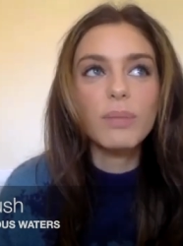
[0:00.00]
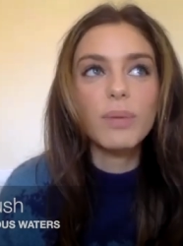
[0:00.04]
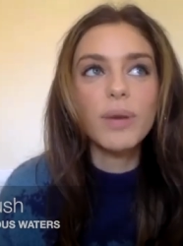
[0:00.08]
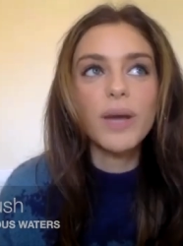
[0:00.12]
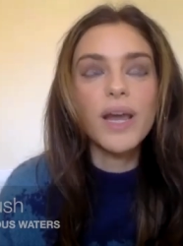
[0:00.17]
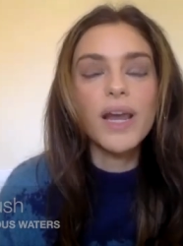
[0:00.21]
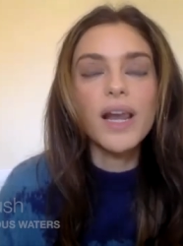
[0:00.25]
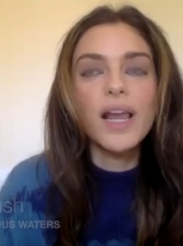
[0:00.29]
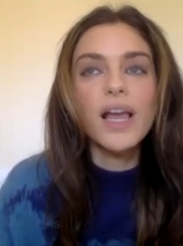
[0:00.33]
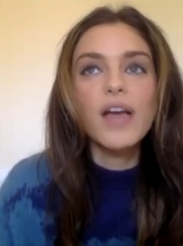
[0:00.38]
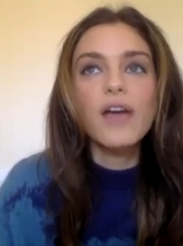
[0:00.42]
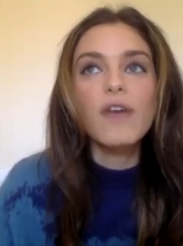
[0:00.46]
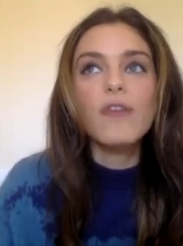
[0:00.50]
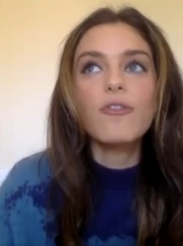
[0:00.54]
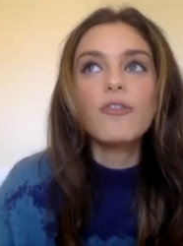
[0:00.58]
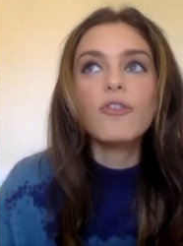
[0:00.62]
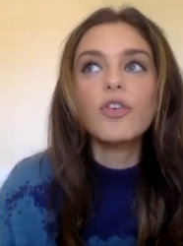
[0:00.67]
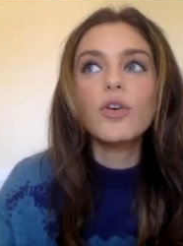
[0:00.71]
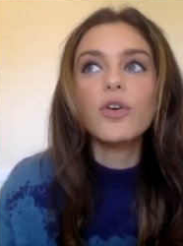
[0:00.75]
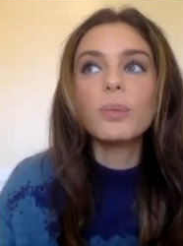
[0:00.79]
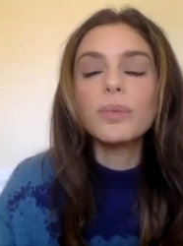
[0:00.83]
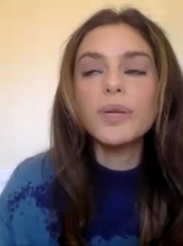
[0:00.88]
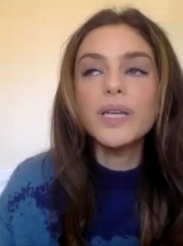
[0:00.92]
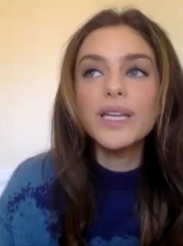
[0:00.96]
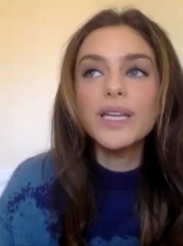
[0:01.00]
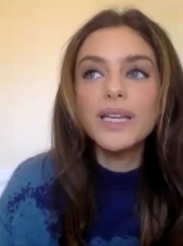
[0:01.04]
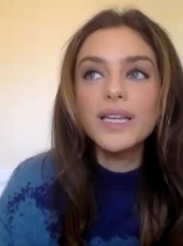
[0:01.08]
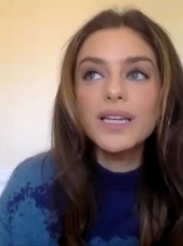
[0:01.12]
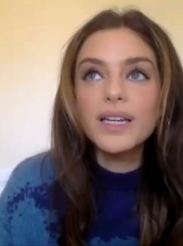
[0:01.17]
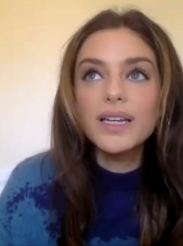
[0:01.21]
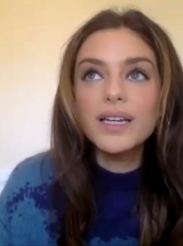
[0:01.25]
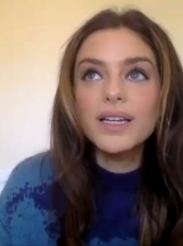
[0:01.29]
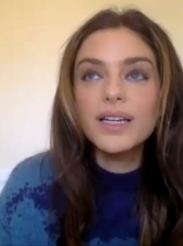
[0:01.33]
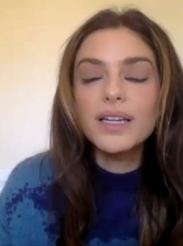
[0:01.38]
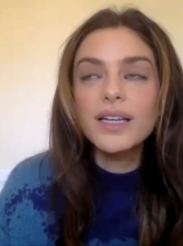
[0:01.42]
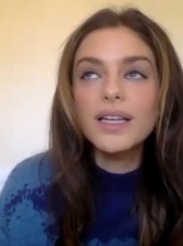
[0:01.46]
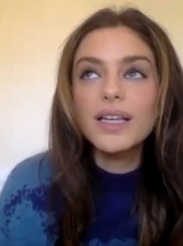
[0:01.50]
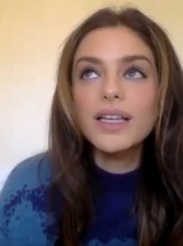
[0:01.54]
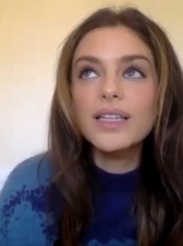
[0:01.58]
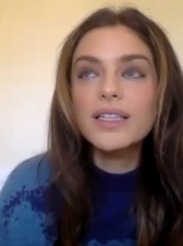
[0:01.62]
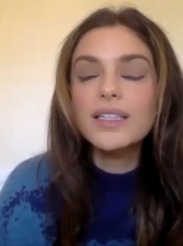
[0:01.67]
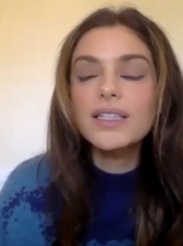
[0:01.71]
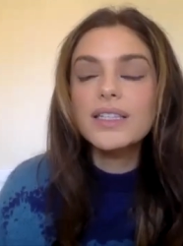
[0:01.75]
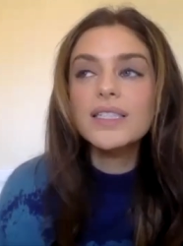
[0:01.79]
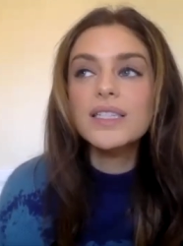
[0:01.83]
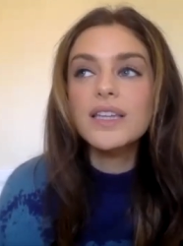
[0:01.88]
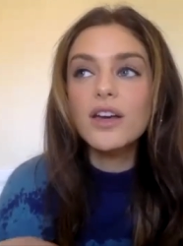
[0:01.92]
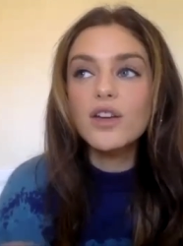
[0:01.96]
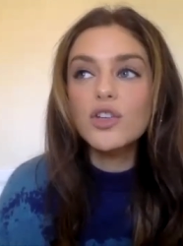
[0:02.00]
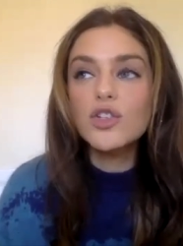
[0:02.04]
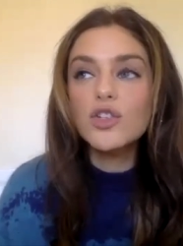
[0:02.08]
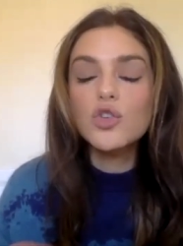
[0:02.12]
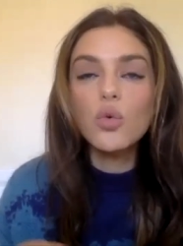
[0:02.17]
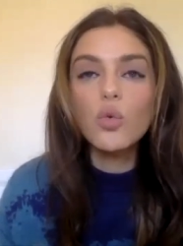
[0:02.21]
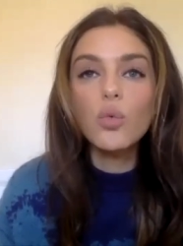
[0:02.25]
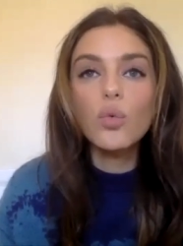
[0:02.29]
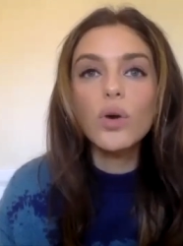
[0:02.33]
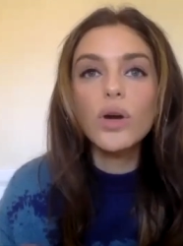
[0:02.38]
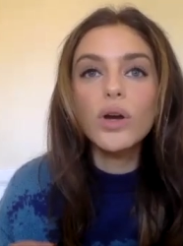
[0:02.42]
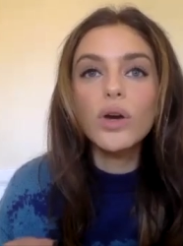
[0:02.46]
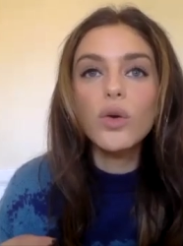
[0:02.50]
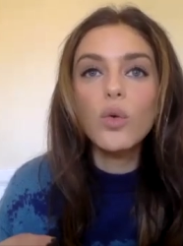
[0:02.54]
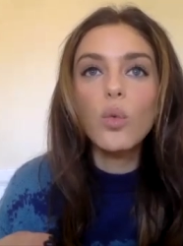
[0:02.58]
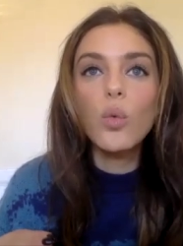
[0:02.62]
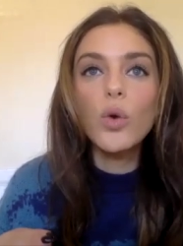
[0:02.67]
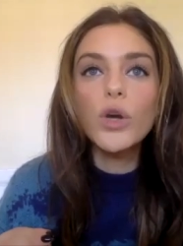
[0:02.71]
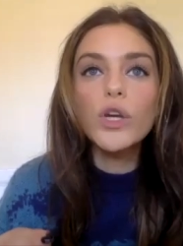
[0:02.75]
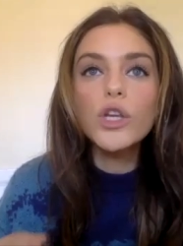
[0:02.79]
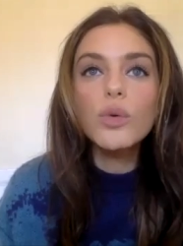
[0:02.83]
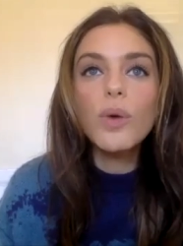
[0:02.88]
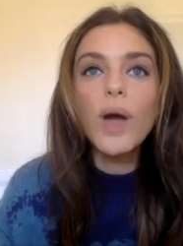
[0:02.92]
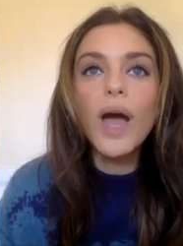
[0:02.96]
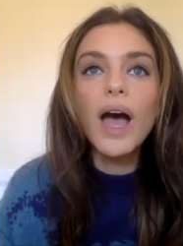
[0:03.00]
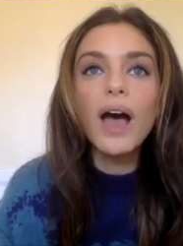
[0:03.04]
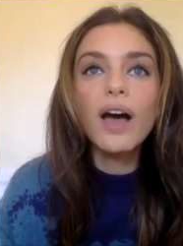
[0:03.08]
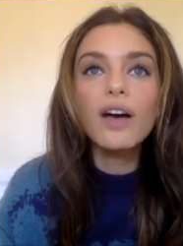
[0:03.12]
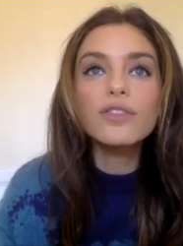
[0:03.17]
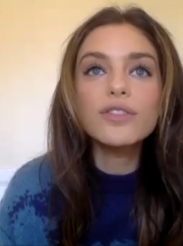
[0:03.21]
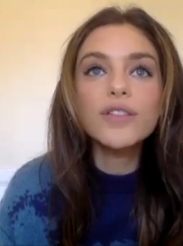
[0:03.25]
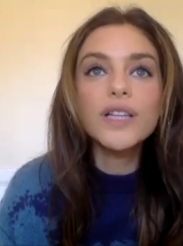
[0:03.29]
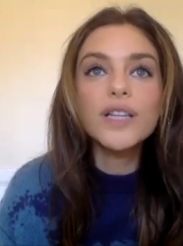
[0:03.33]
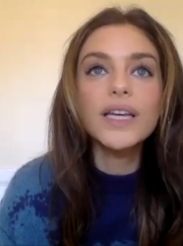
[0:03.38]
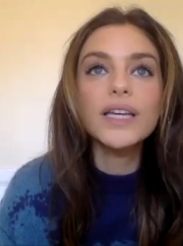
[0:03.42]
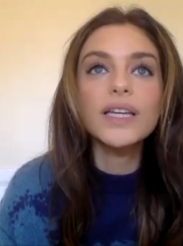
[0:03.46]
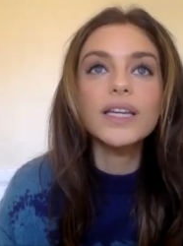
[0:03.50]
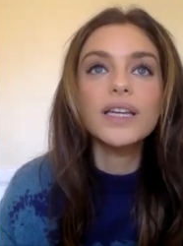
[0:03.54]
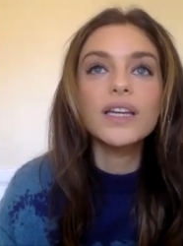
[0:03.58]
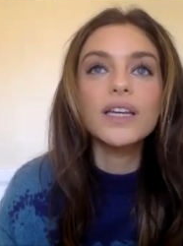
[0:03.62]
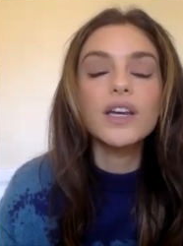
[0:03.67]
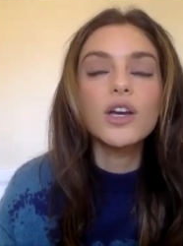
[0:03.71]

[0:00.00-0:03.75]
But for me, st- so when you have like